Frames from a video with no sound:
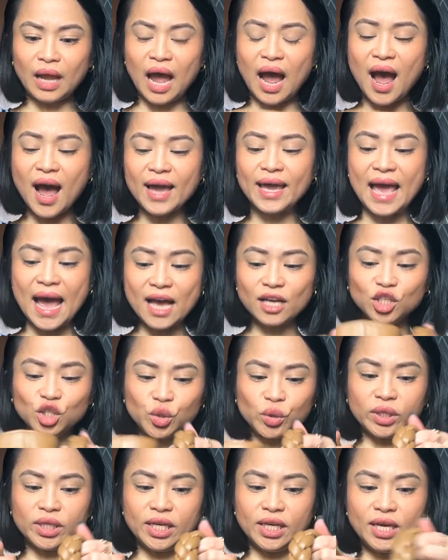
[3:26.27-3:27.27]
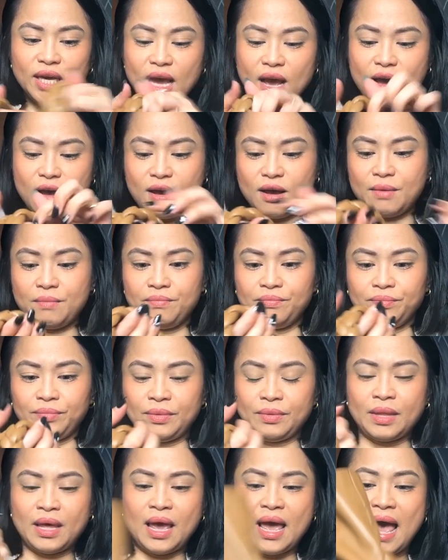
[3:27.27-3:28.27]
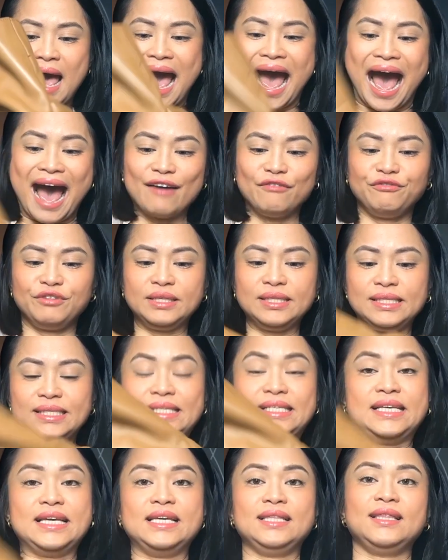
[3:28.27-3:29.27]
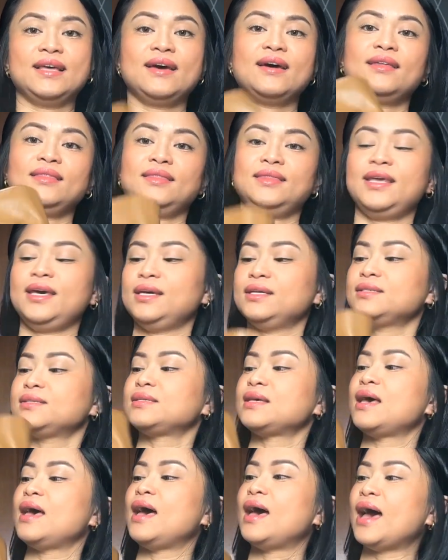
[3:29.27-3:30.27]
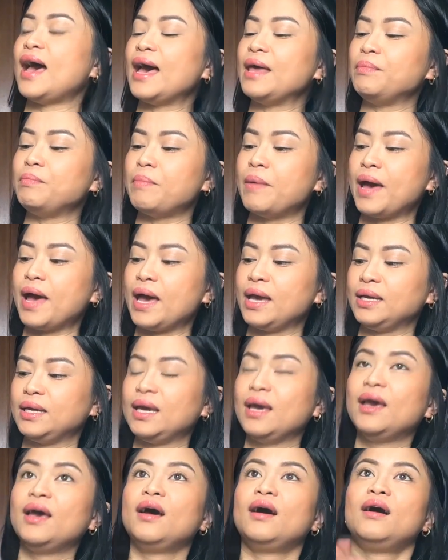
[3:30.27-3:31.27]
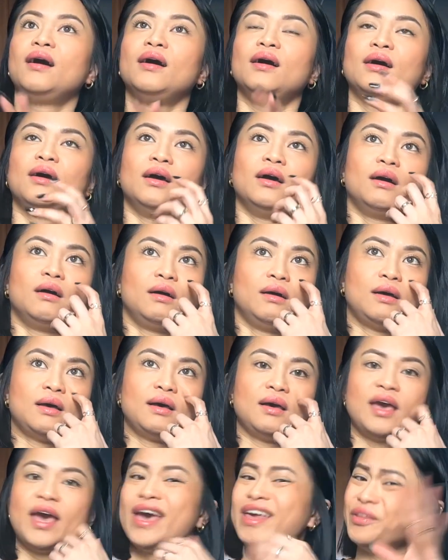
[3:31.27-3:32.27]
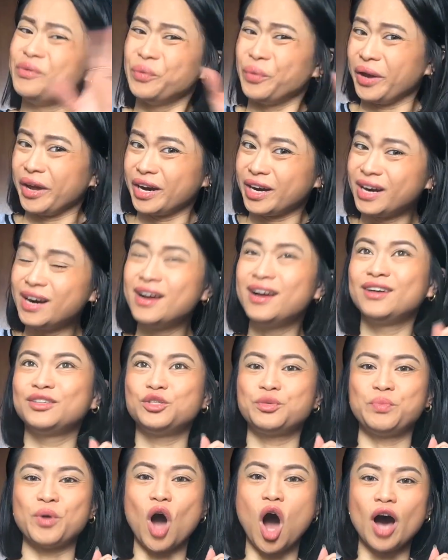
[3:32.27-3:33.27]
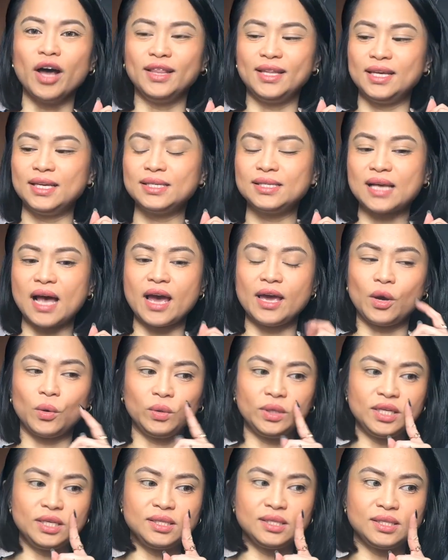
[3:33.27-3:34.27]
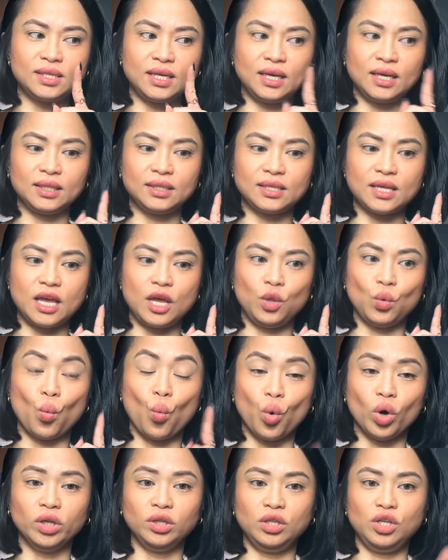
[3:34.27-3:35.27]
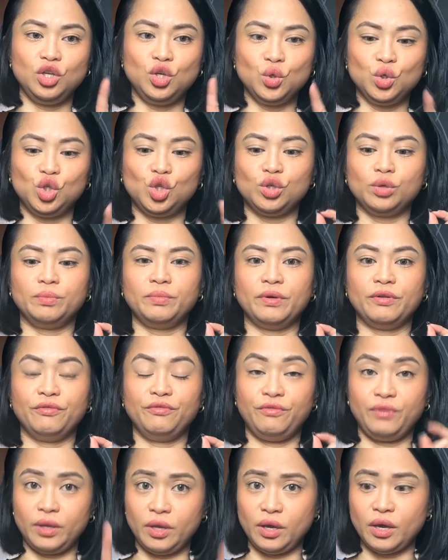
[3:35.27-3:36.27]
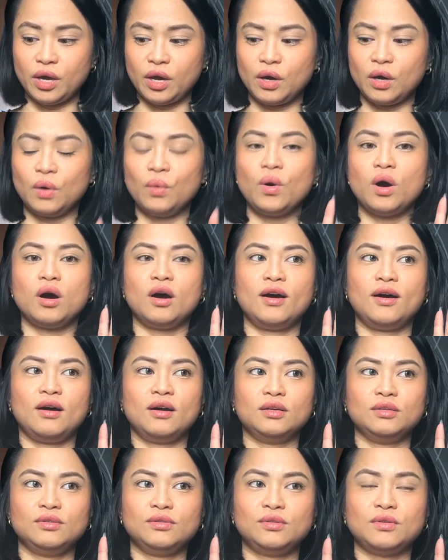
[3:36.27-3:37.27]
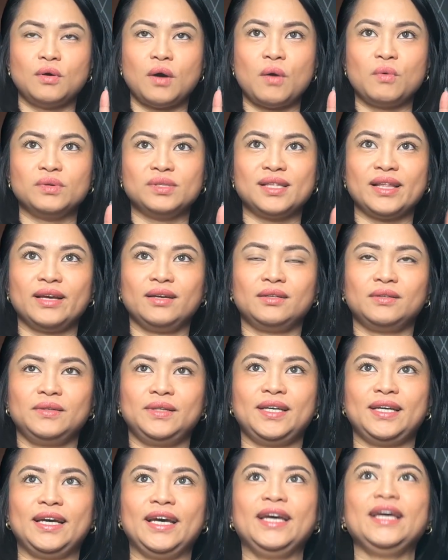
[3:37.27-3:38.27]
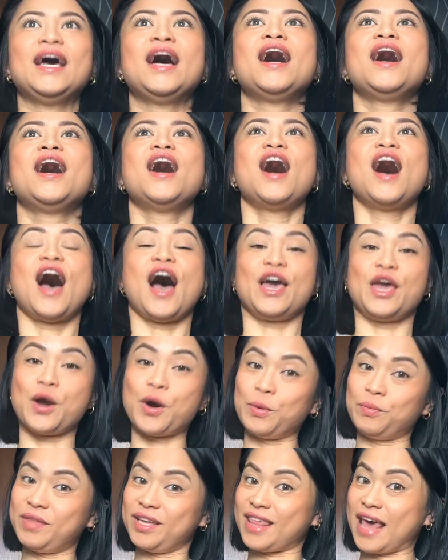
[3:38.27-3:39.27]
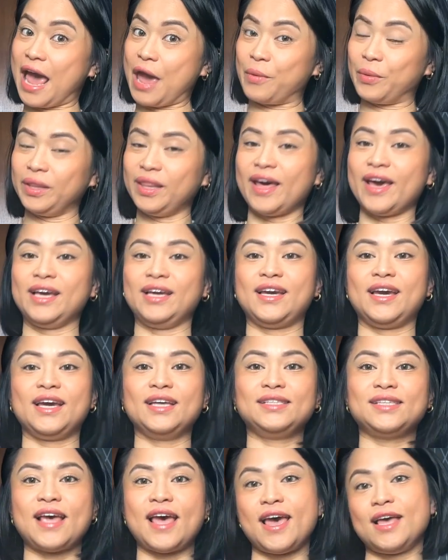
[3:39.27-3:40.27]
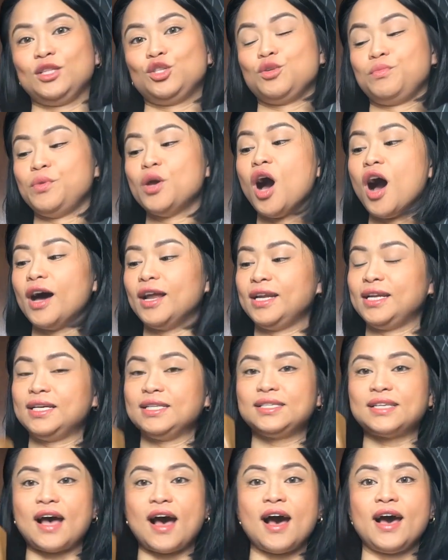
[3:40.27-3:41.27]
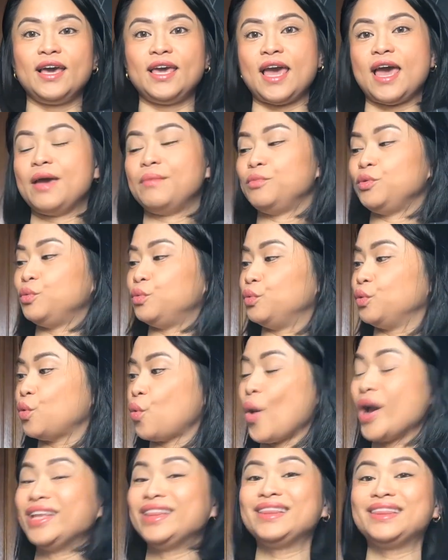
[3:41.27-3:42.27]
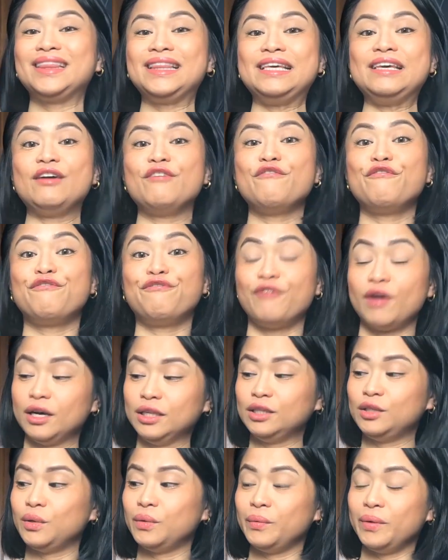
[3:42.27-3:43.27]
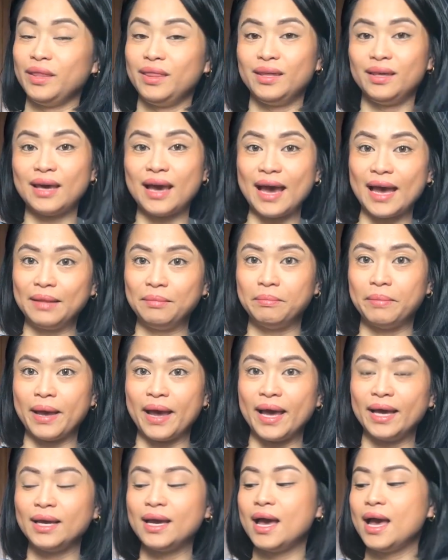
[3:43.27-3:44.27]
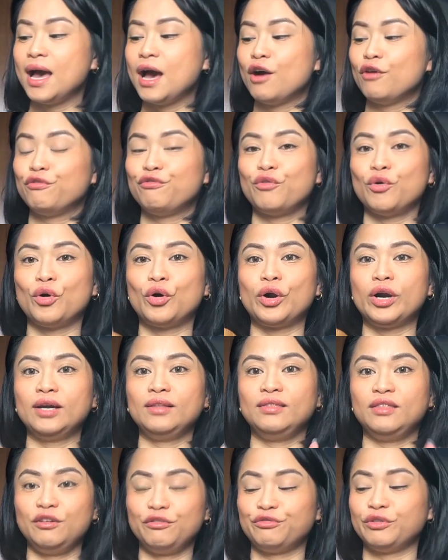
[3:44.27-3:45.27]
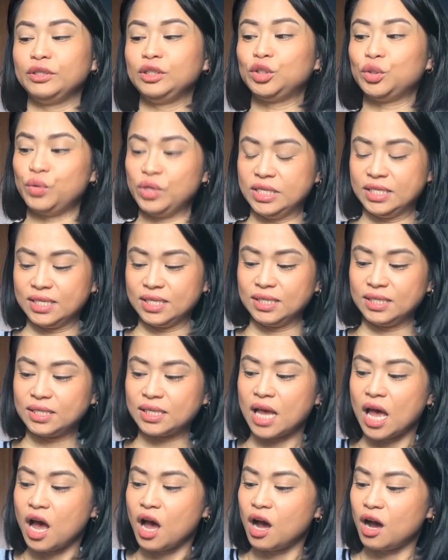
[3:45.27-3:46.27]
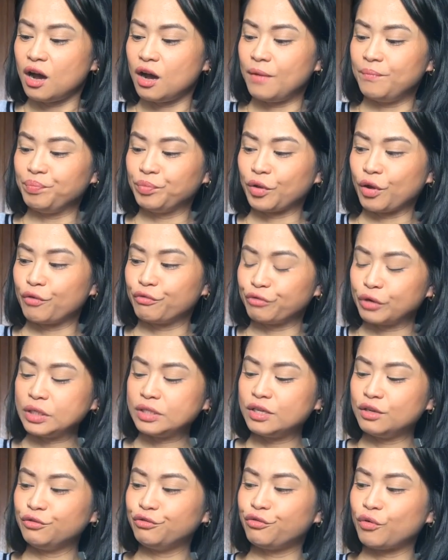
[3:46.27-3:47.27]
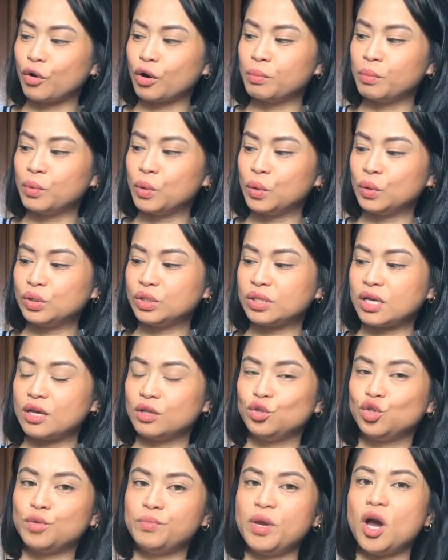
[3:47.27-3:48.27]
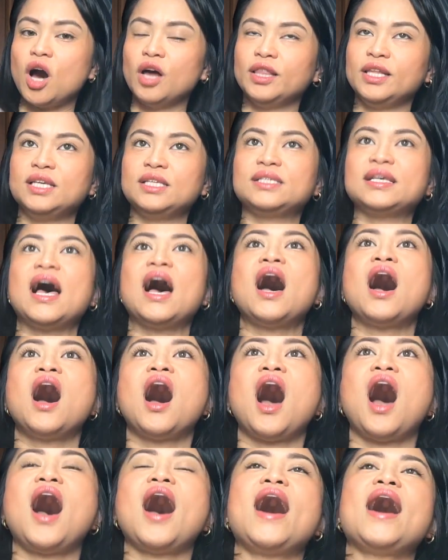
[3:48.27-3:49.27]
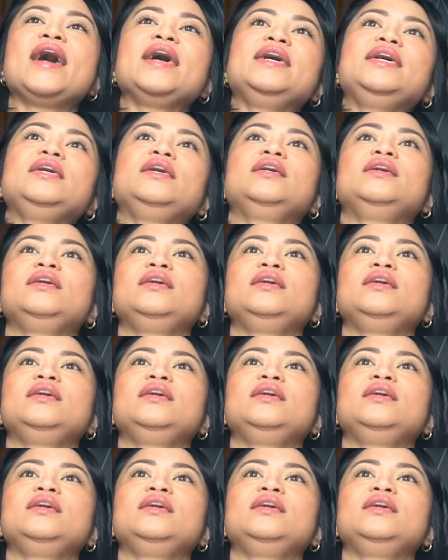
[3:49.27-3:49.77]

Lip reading: I actually haven't seen this handbag anywhere, to be honest. I only see it in one YouTube video, so I was like, okay, I hope that I will like it. And to be honest, I am quietly fond with the handbag for different reasons. First and foremost, to be honest, I